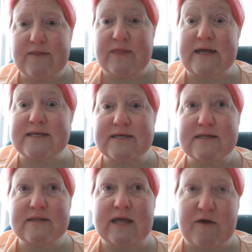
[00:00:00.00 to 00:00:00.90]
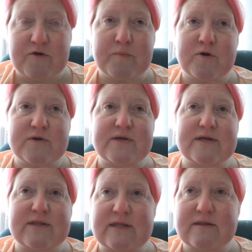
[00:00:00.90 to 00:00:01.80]
That's the other
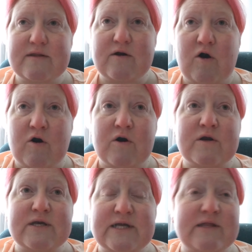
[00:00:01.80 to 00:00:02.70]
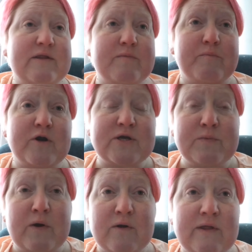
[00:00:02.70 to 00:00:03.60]
person. Our the
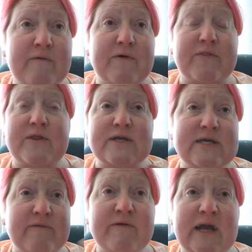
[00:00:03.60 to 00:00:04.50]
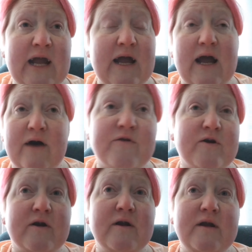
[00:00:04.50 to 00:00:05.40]
person we were in love with, the significant
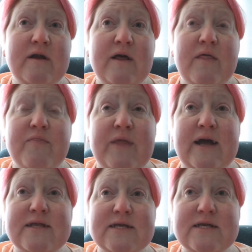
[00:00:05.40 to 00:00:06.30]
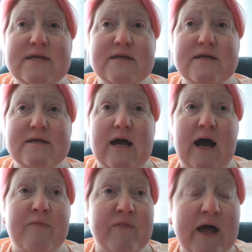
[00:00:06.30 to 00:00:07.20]
other. That's
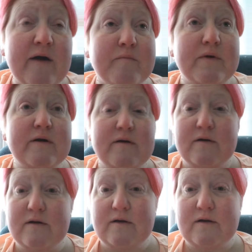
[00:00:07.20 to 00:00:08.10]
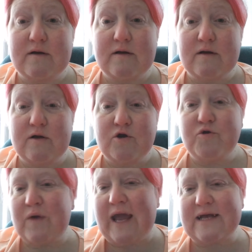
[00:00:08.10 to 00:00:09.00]
on them.
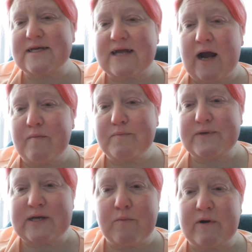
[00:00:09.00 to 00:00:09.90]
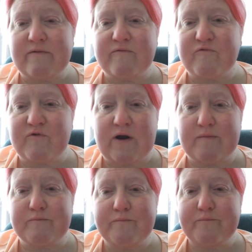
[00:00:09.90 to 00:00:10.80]
You can't stop someone
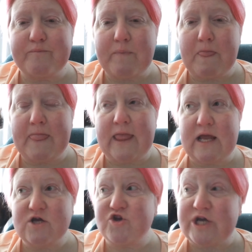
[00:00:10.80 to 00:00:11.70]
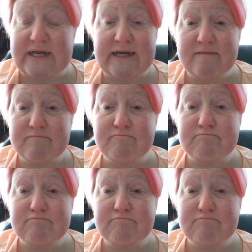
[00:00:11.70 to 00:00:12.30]
from cheating.